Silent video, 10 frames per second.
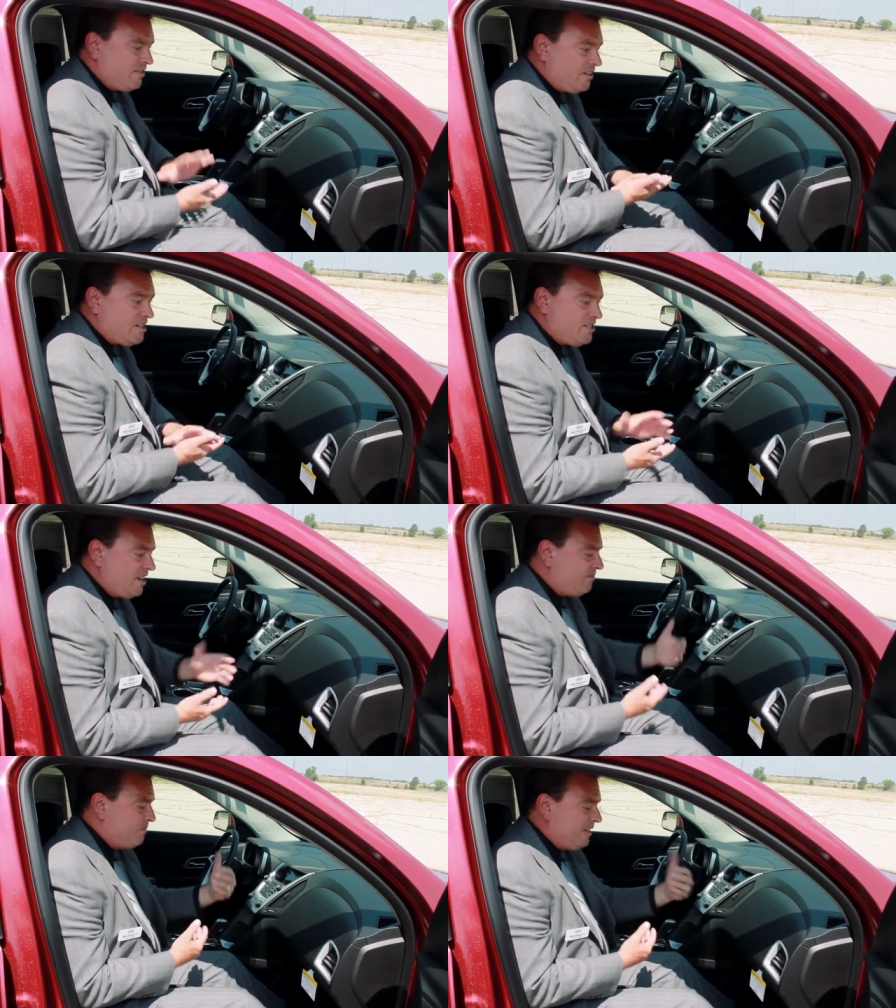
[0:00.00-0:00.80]
Very
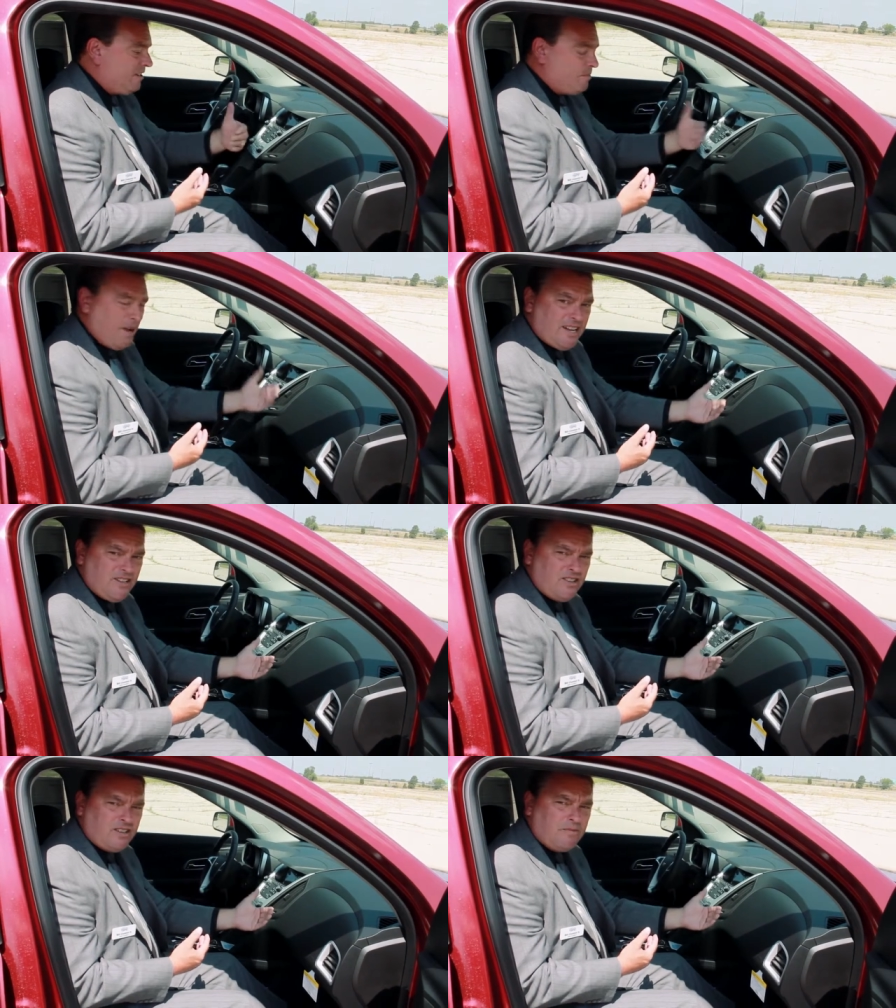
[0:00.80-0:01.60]
safe, making the
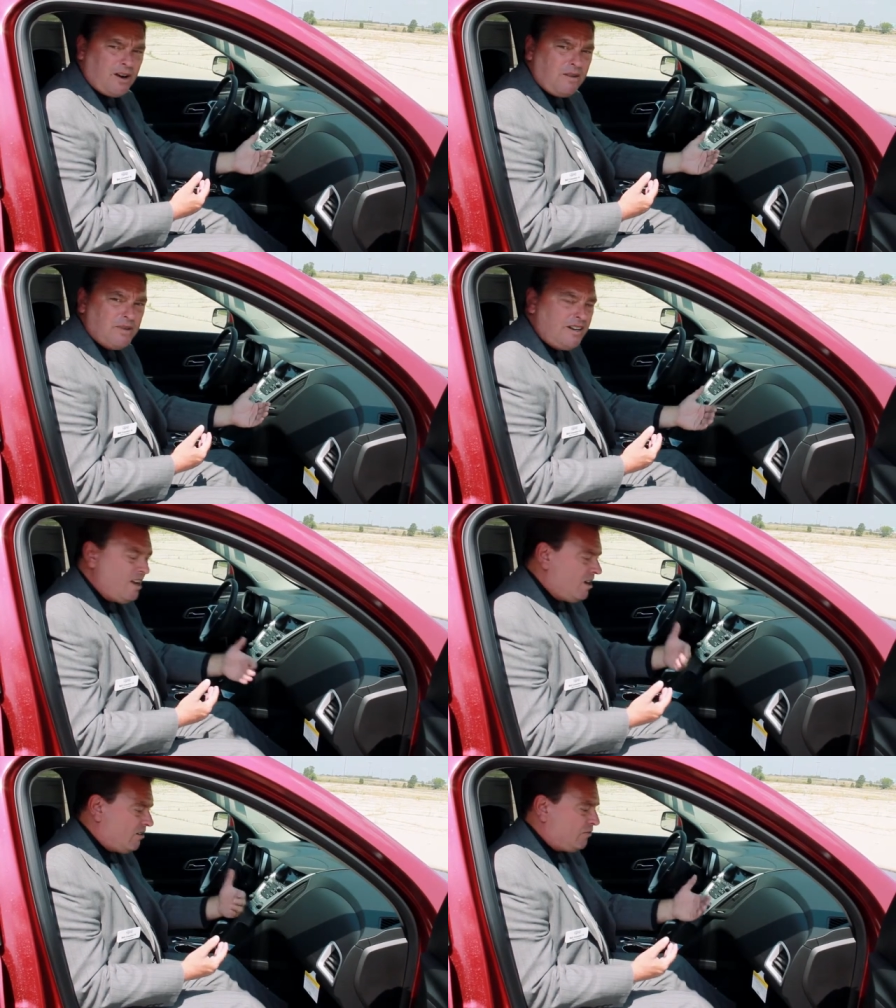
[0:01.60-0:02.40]
passenger compartment
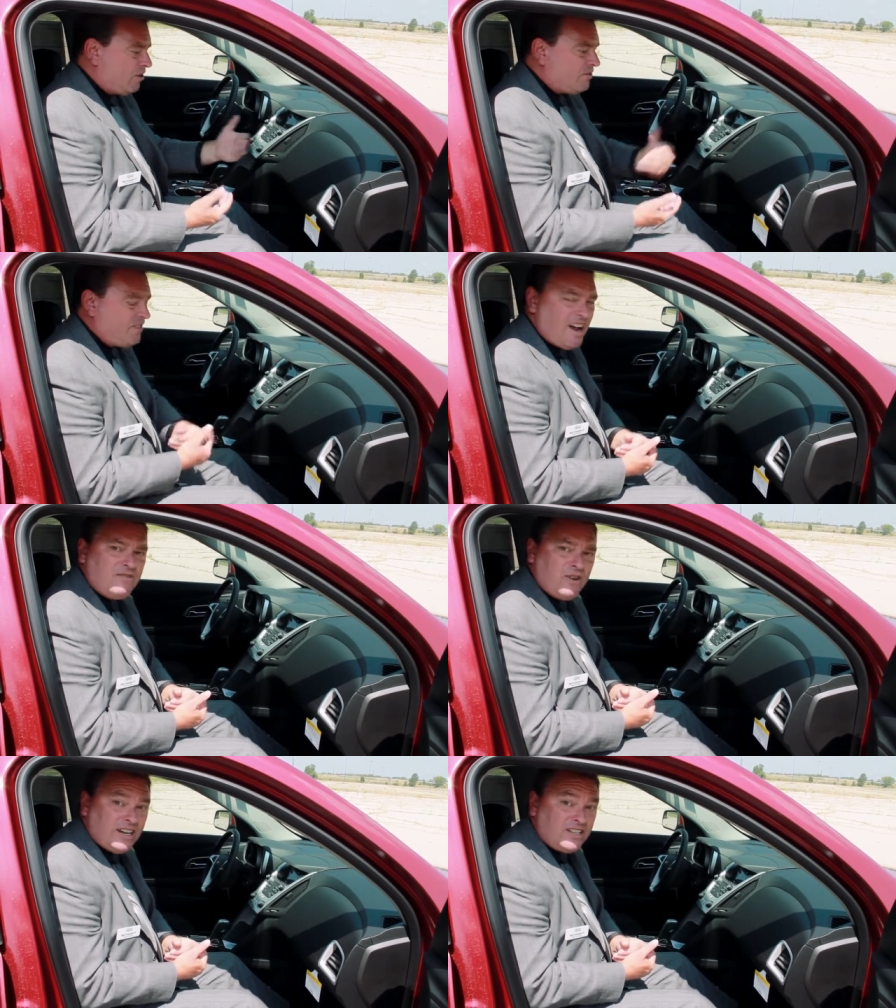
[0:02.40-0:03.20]
a 4 to
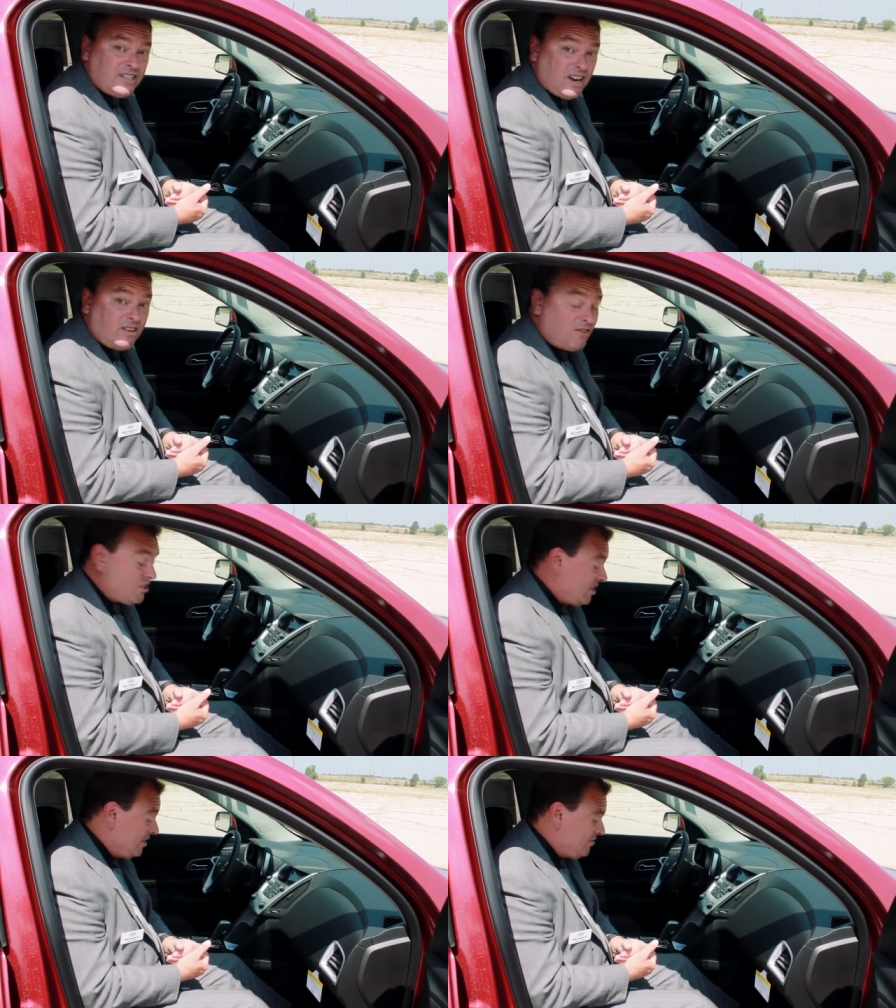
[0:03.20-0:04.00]
5 rated star for
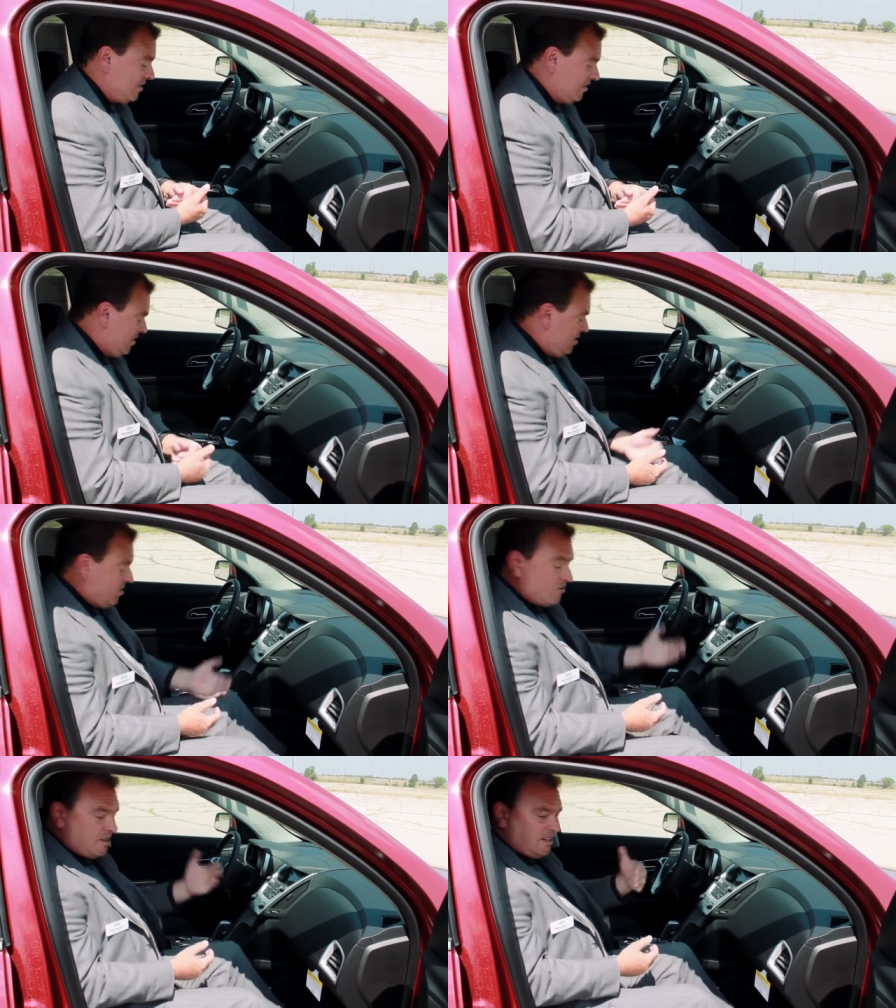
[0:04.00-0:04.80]
safety.
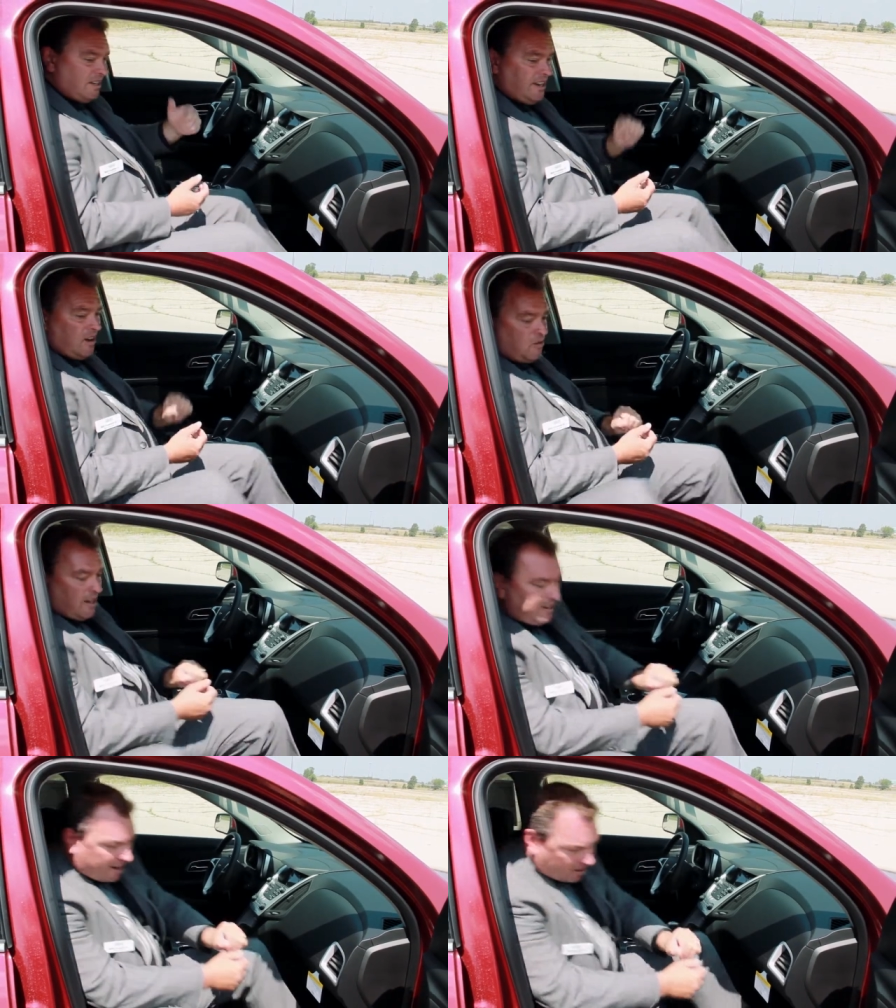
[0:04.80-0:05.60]
We can get out right